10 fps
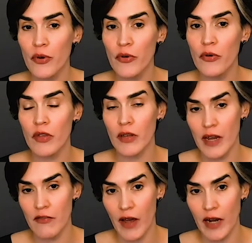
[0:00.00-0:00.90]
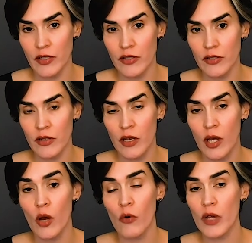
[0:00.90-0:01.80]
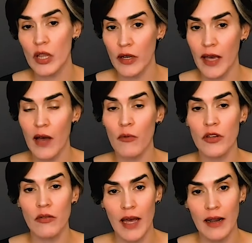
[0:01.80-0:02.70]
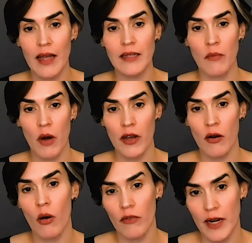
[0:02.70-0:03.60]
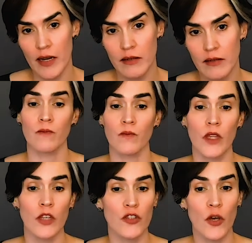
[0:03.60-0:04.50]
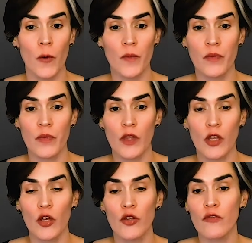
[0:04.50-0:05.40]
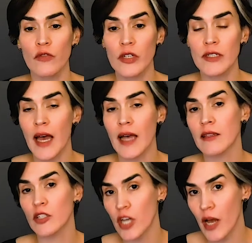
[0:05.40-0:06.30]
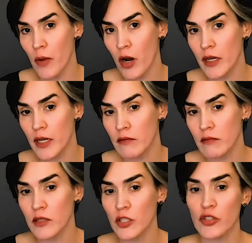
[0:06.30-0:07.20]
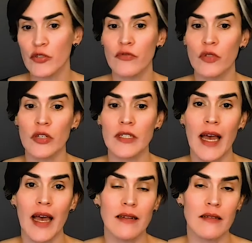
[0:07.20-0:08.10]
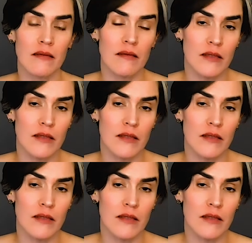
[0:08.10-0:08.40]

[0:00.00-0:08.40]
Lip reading: through the 9 factors we look at when you analyze a market already. So you've looked at the job market, you've looked at